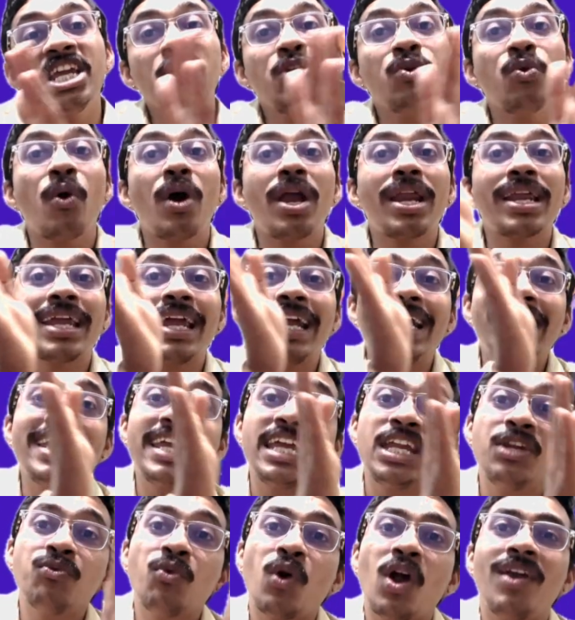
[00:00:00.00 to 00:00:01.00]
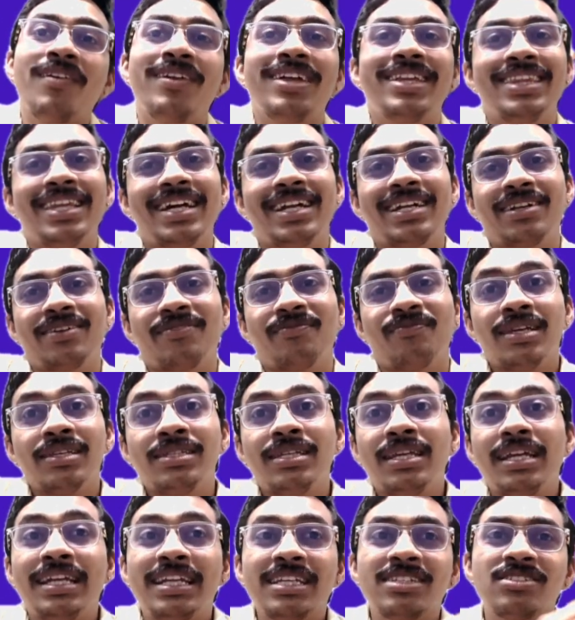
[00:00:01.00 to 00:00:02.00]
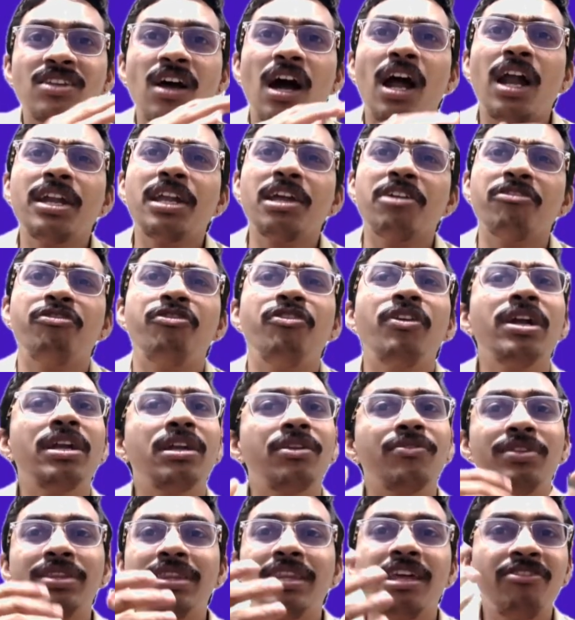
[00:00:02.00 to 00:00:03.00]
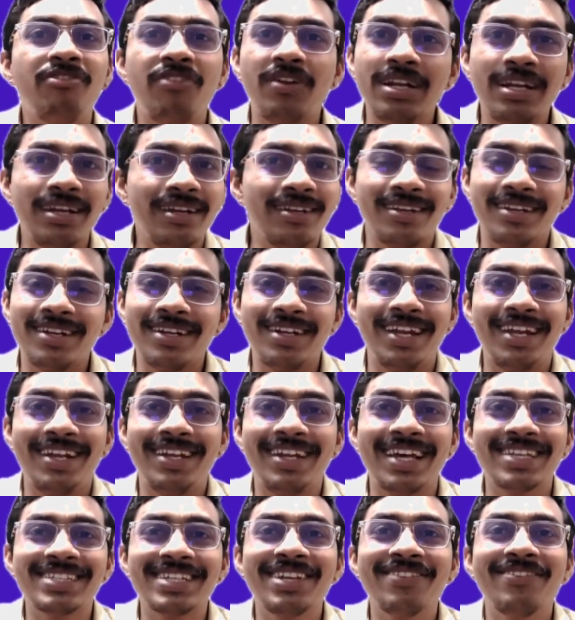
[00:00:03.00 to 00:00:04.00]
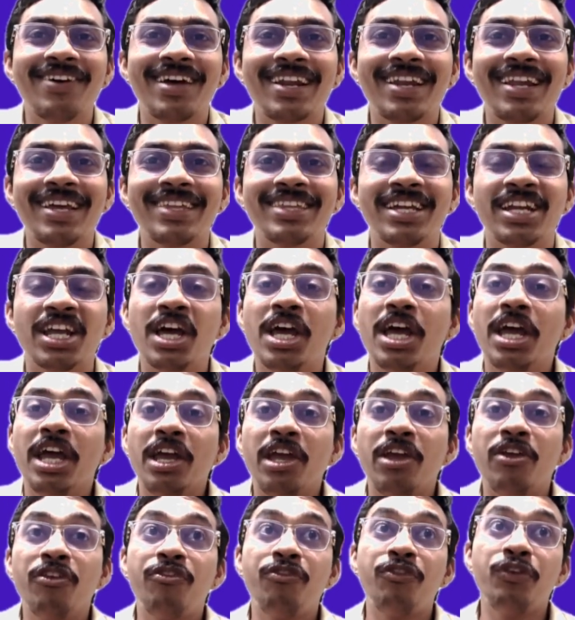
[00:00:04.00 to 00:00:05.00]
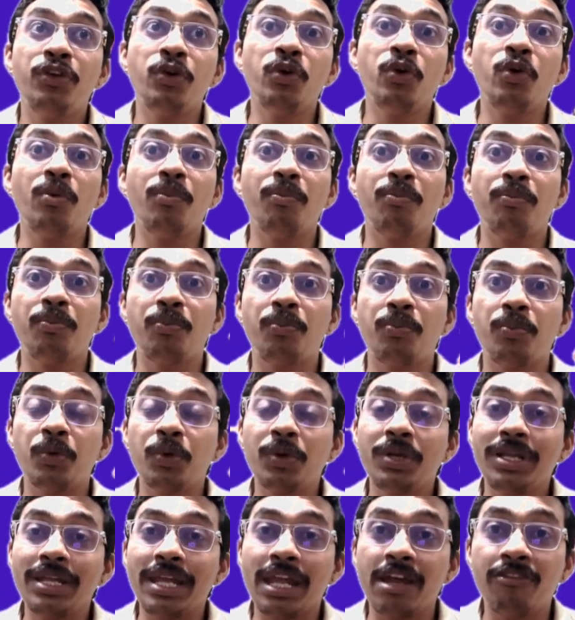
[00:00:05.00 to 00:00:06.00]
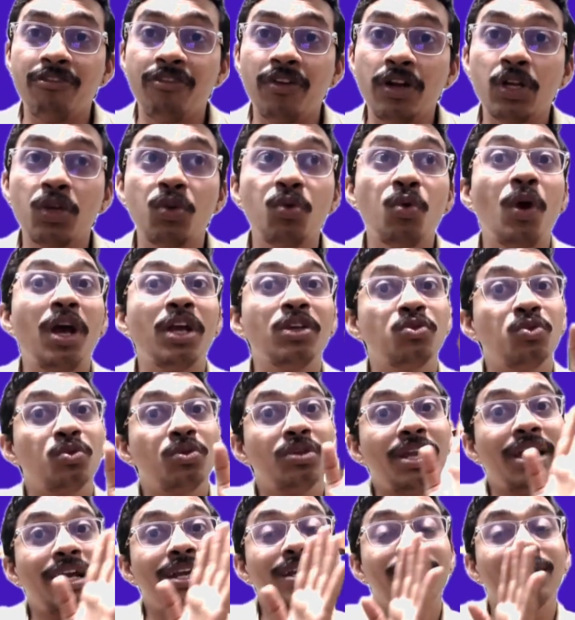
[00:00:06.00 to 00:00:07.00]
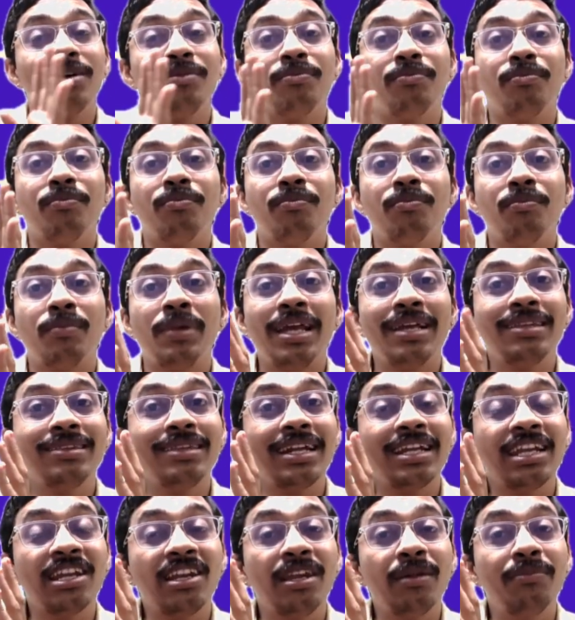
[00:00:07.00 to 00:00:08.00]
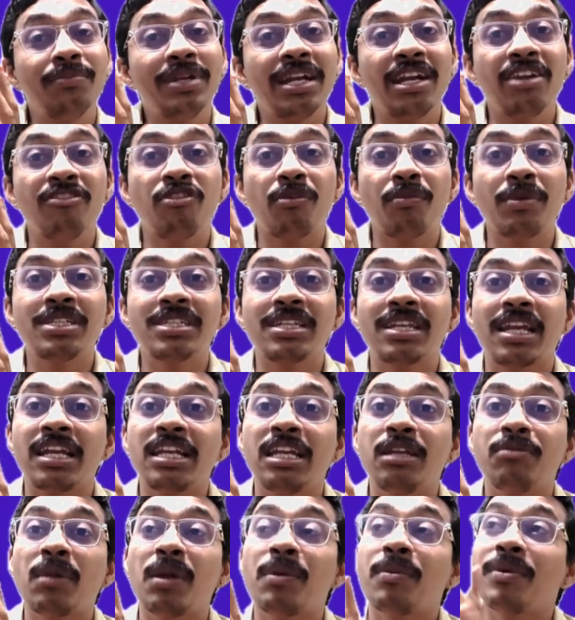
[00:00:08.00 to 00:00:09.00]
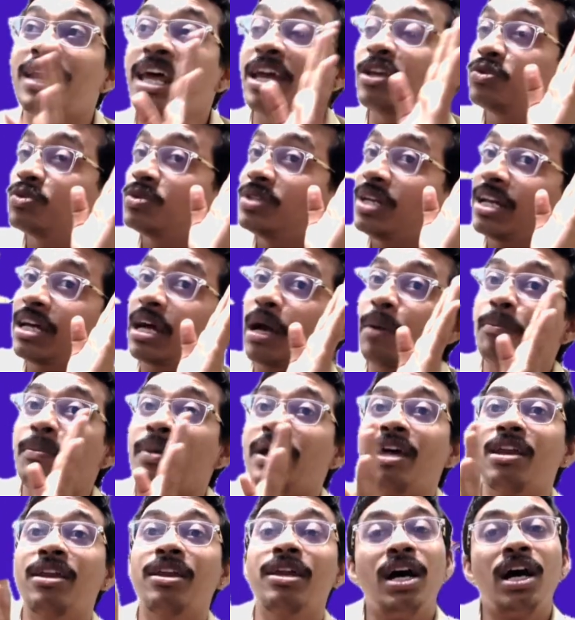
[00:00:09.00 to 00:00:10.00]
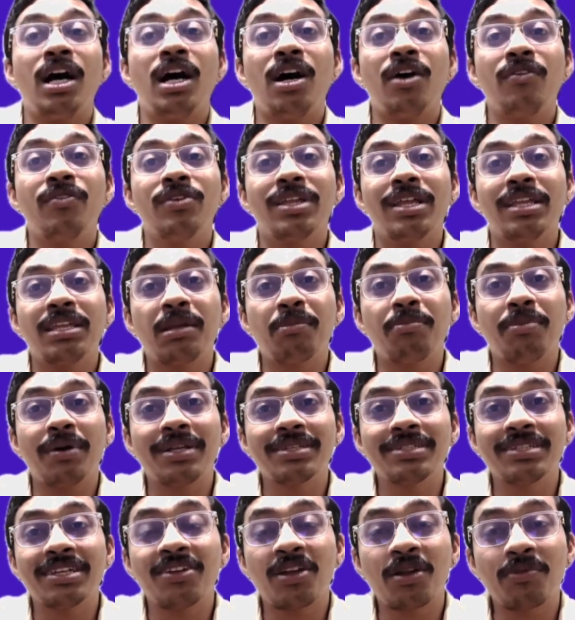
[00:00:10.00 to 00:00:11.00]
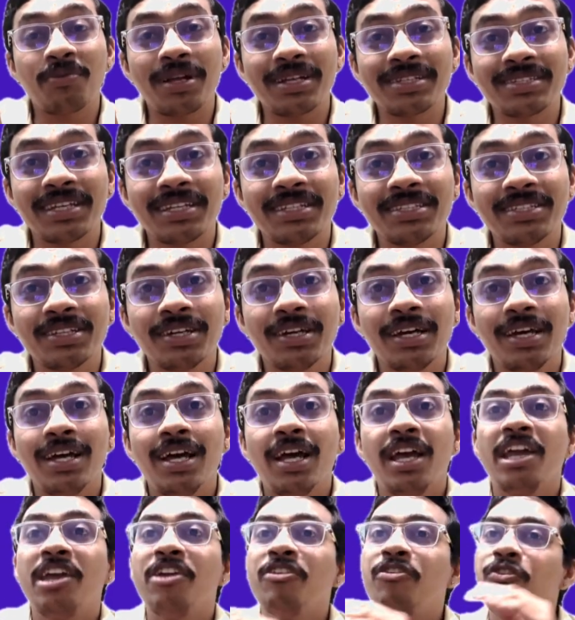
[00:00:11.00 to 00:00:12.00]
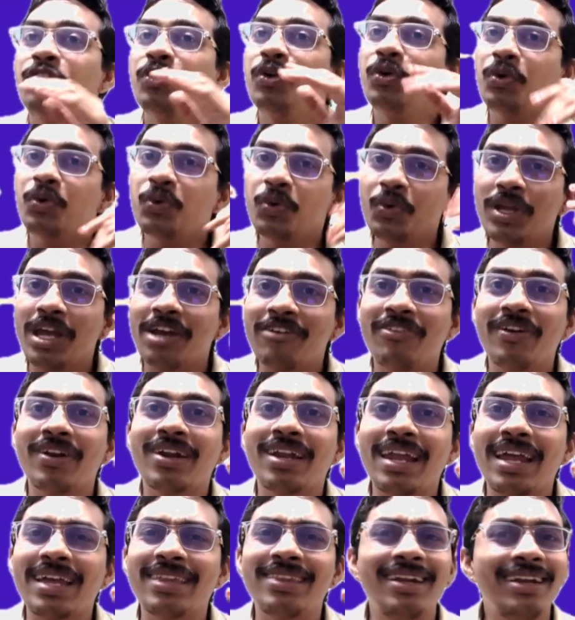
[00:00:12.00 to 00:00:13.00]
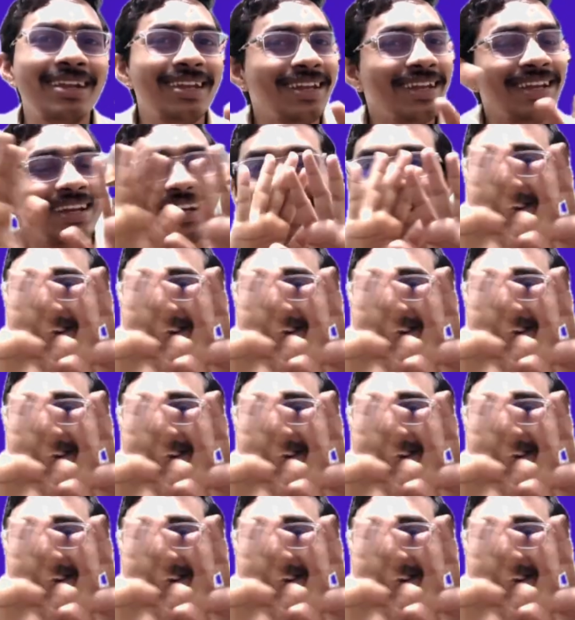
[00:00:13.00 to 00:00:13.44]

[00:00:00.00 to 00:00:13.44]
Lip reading: you are getting involved in that. See, it is not effort. With effort, it doesn't work like that. If you put effort, no, I should not make that limited information run in my mind. I should not compare with other person or persons. If you do effort like that,